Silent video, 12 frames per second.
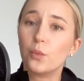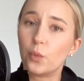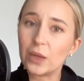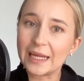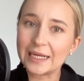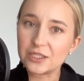
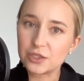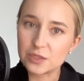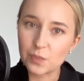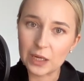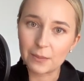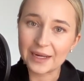willing to
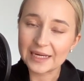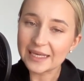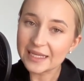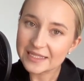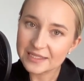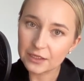spend money
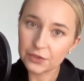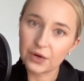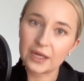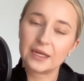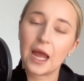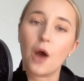easily
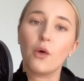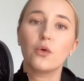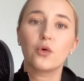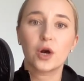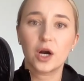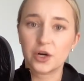right now,
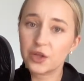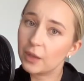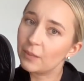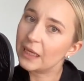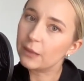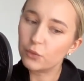or are they
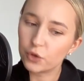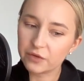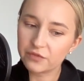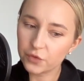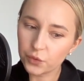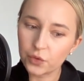being more
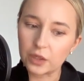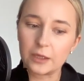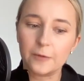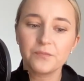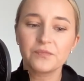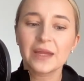
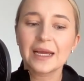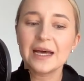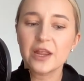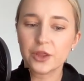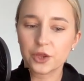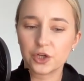frugal?
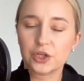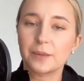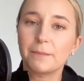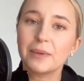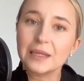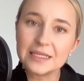Third,
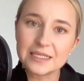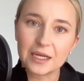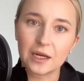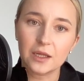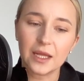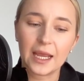
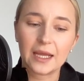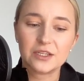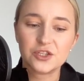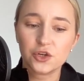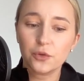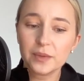political and
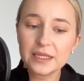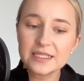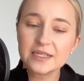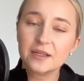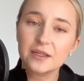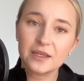
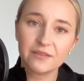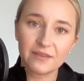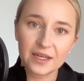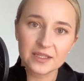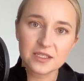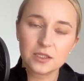geopolitical
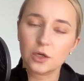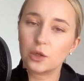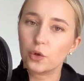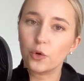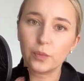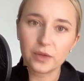events,
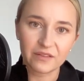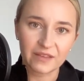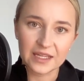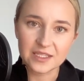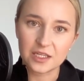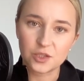global
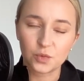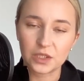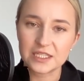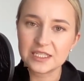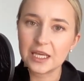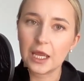events as we're
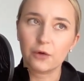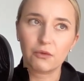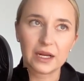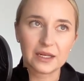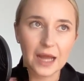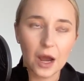seeing
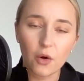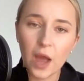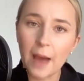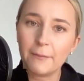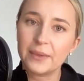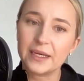right now
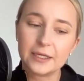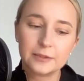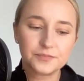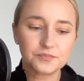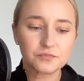happening.